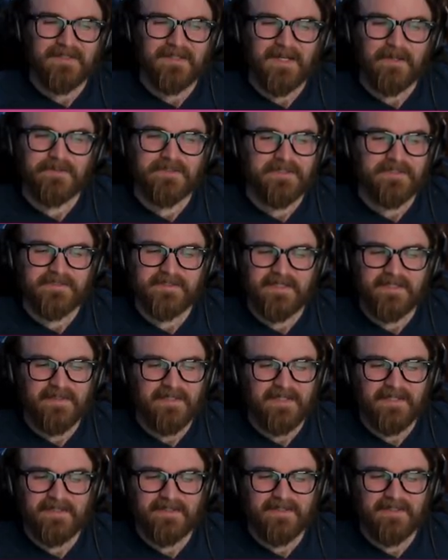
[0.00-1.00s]
I was gonna say
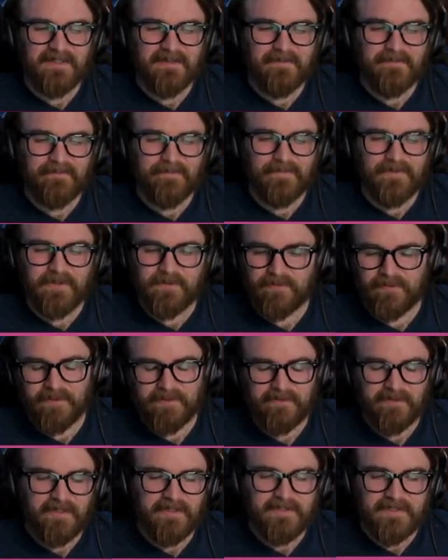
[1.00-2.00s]
that um, you're
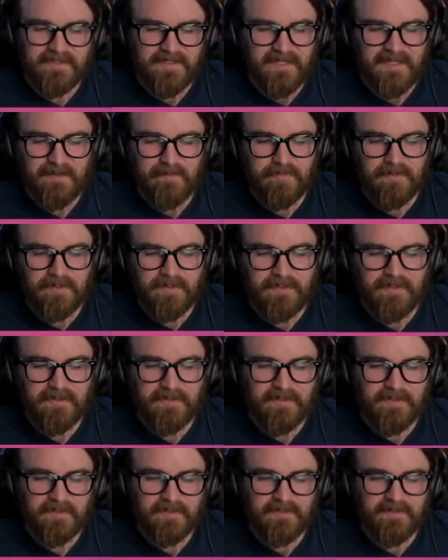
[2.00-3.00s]
under NDA, but
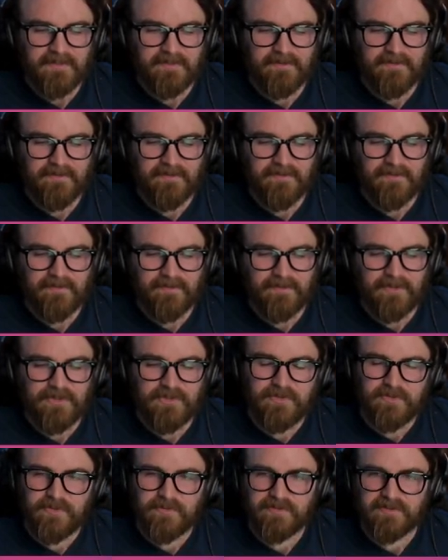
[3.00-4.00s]
uh, did
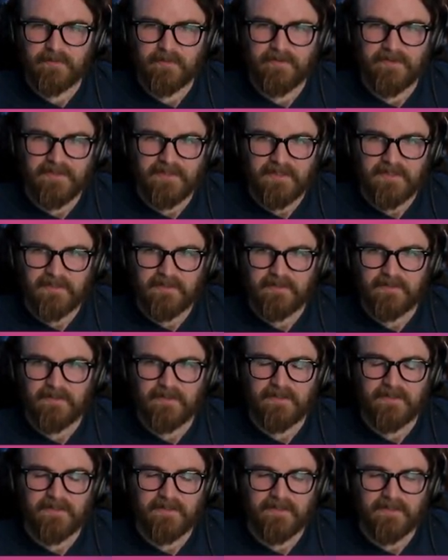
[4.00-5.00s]
you do some of the
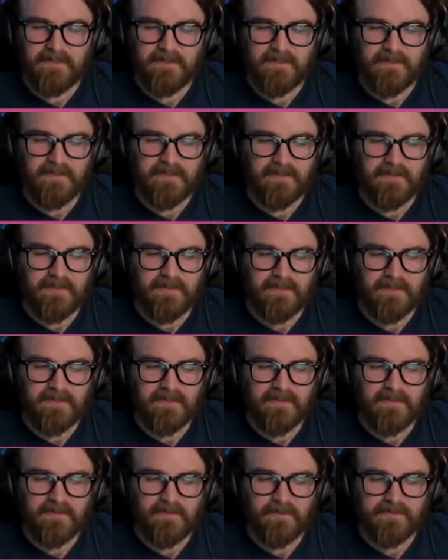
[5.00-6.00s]

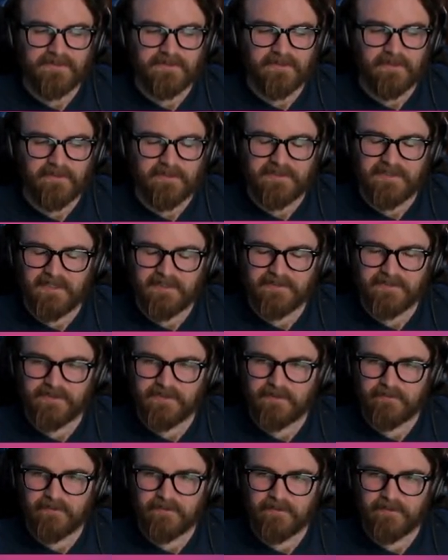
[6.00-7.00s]
uh, what's it called the test
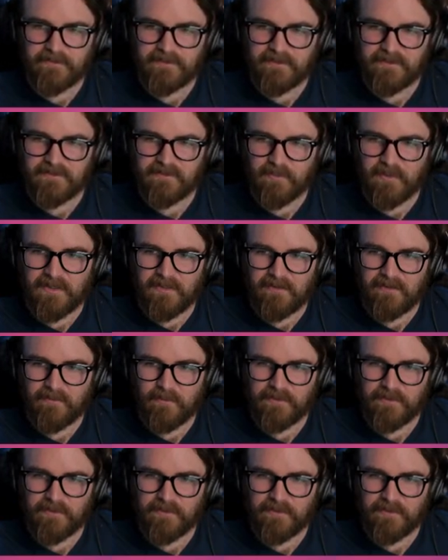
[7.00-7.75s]
servers as well?